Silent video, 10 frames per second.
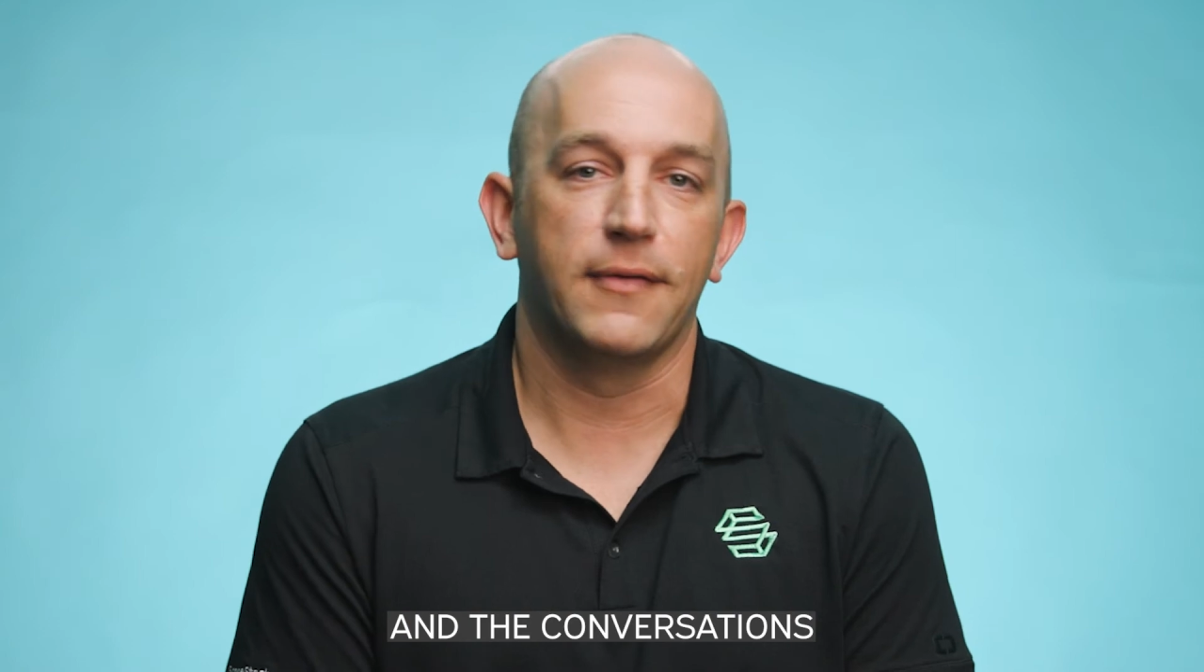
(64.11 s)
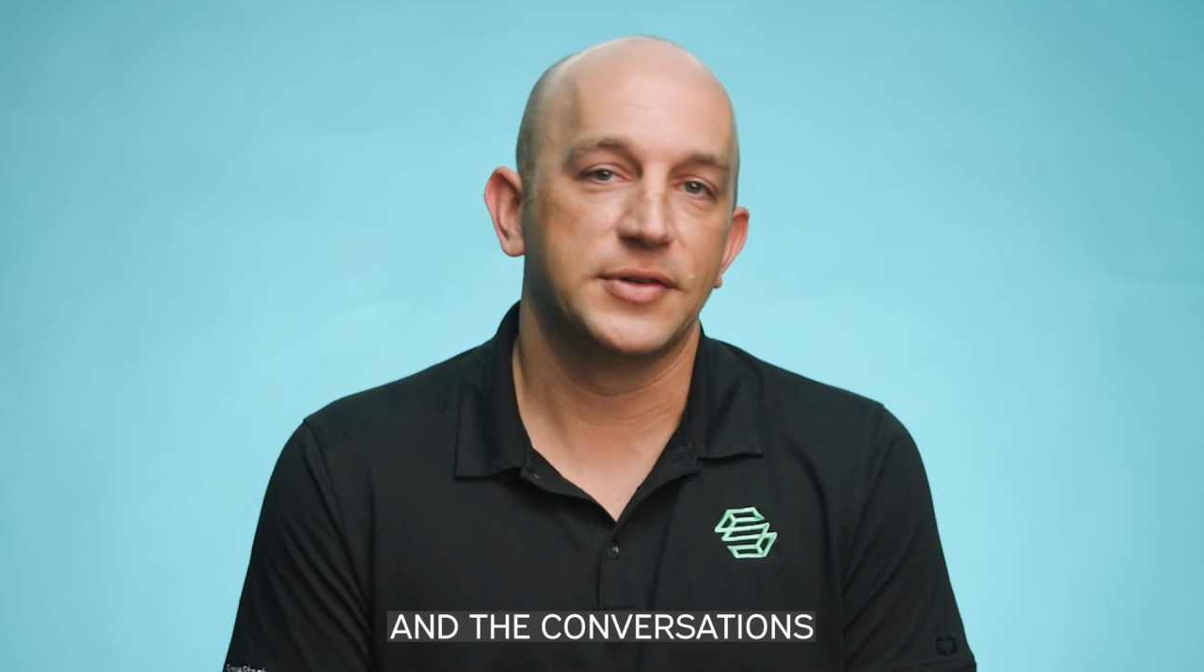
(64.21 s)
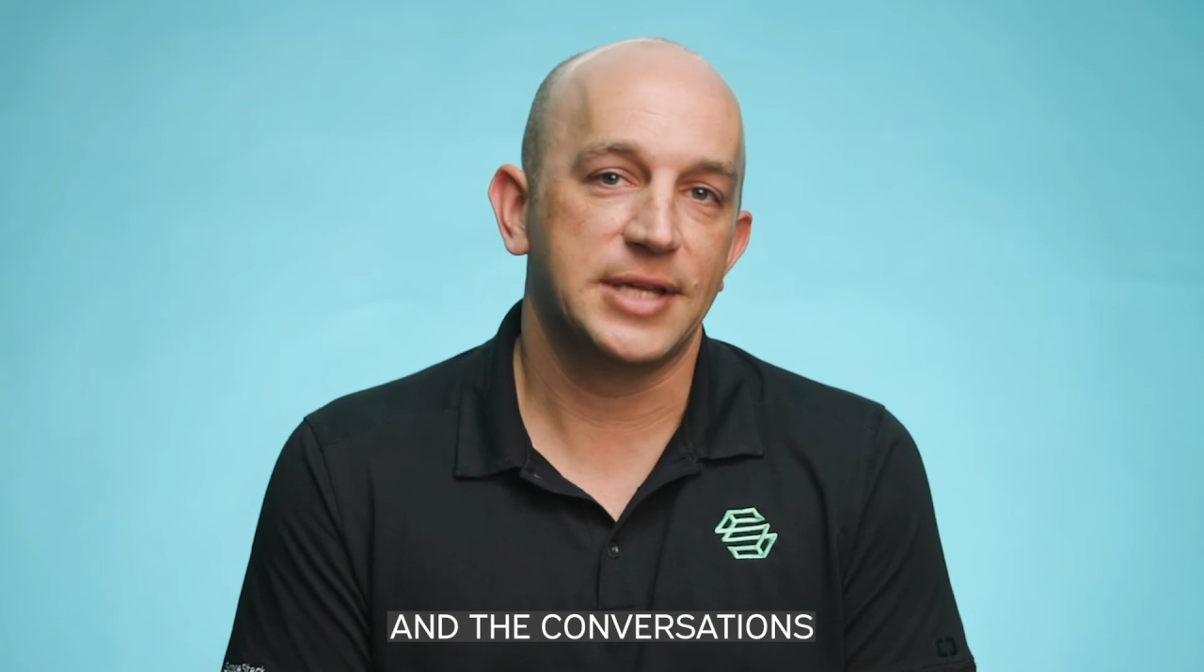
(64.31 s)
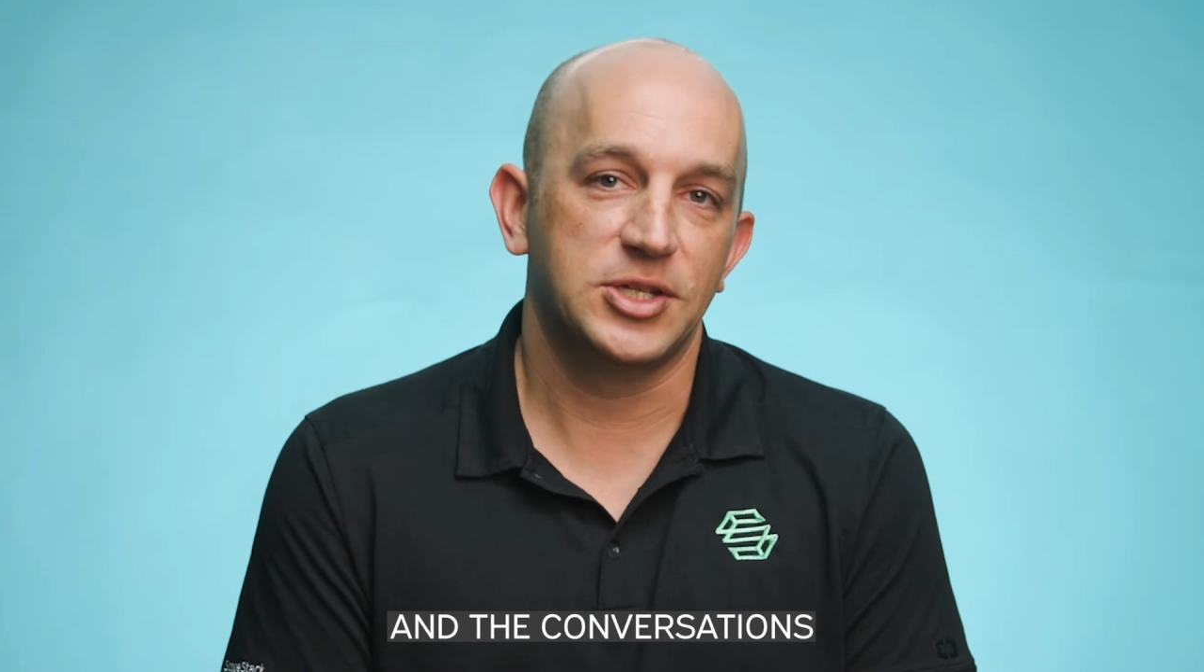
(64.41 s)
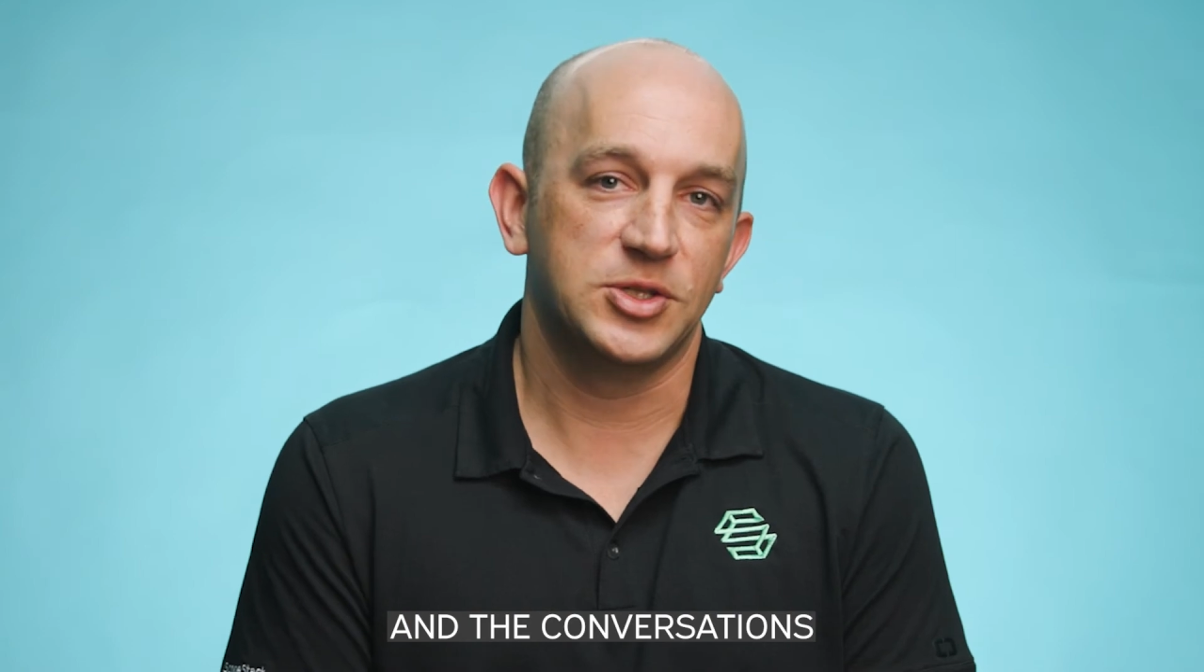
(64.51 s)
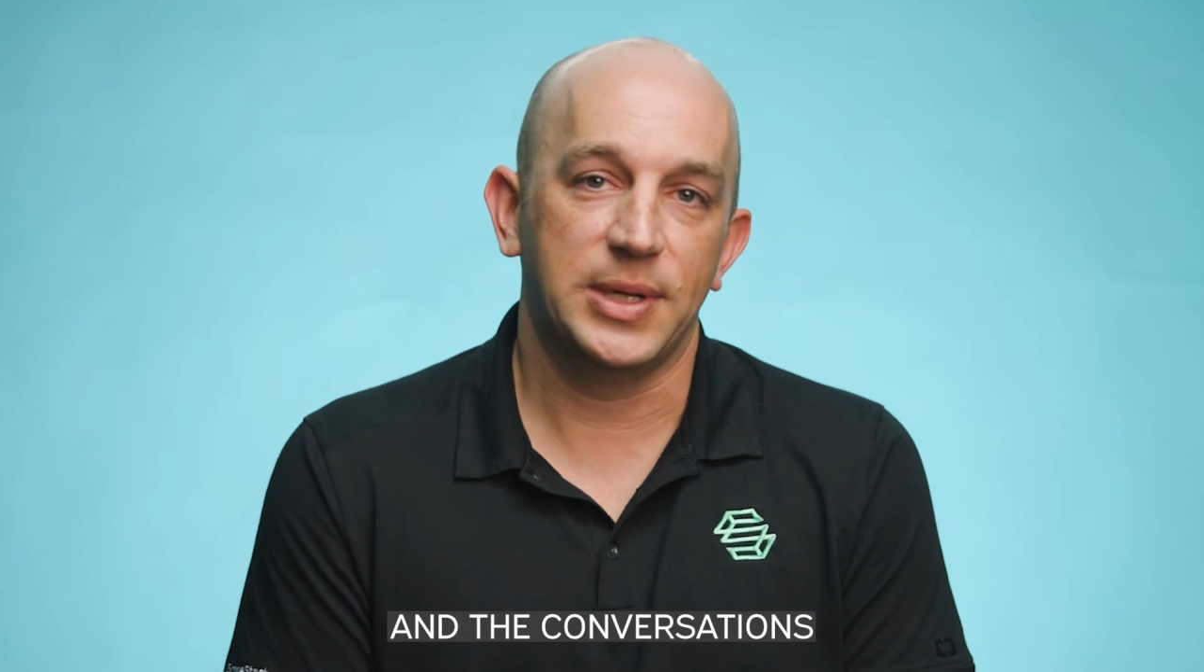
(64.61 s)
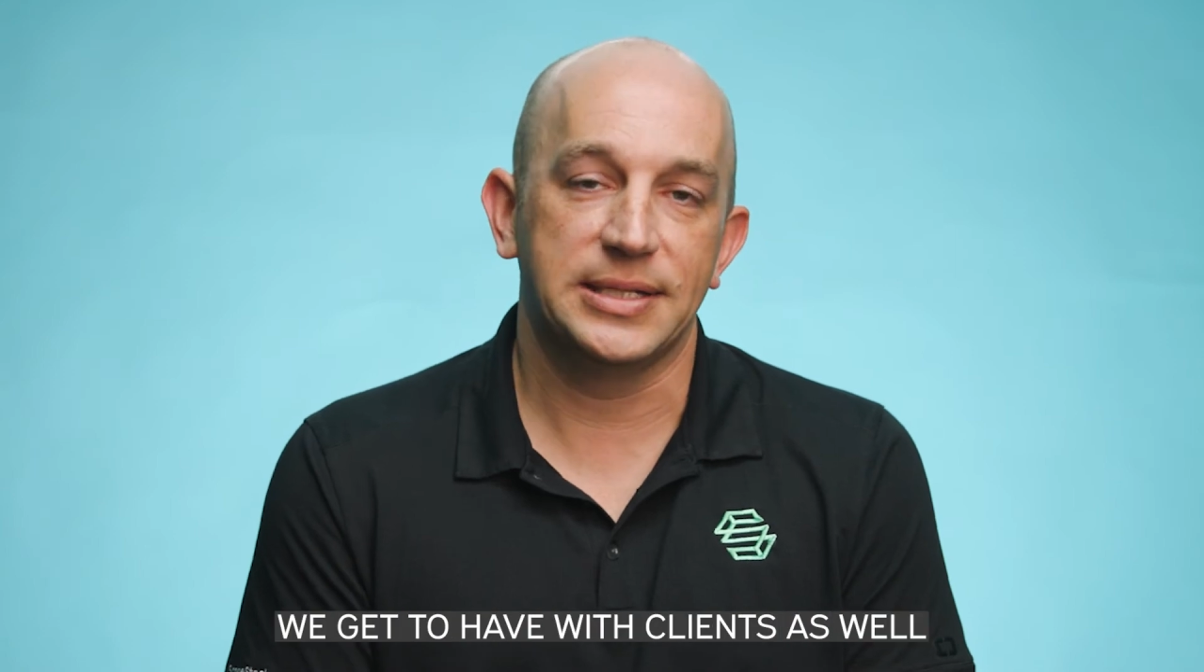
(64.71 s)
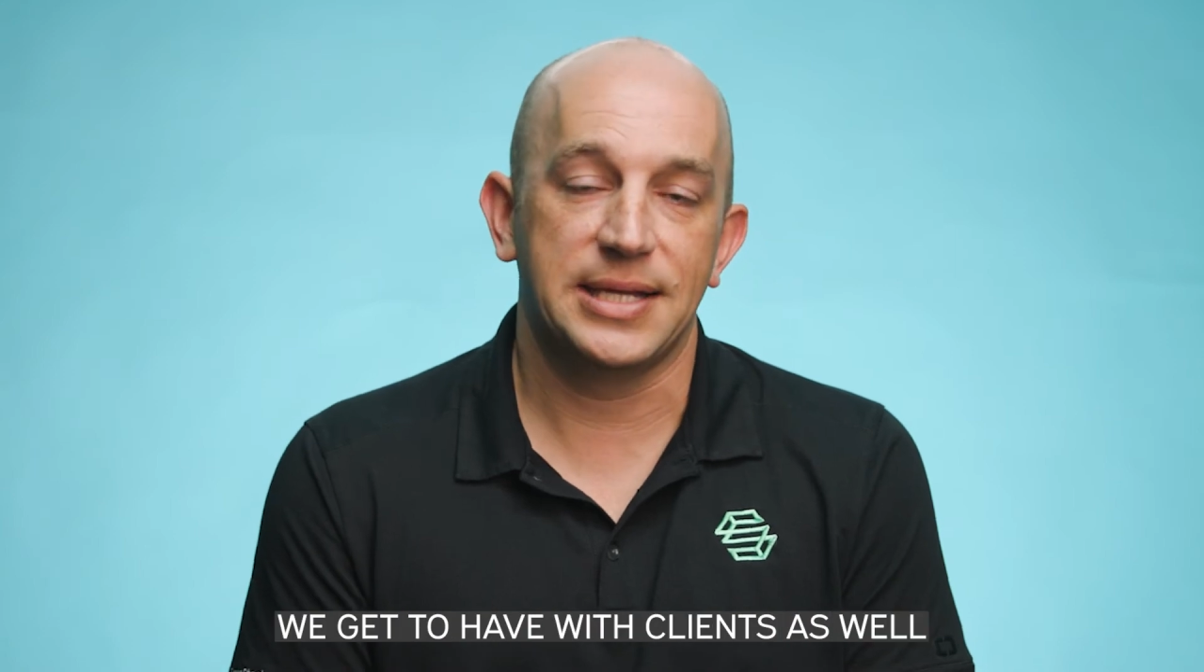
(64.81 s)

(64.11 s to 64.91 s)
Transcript: conversations we get